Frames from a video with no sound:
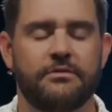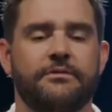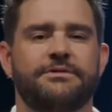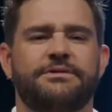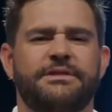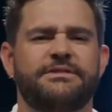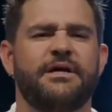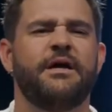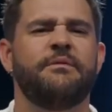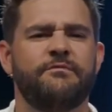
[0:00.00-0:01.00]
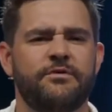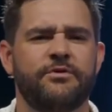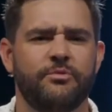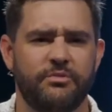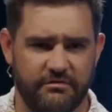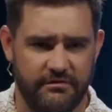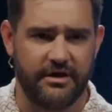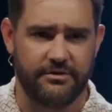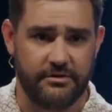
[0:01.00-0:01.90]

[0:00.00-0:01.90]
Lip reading: Lord say, it's time for you to be a father.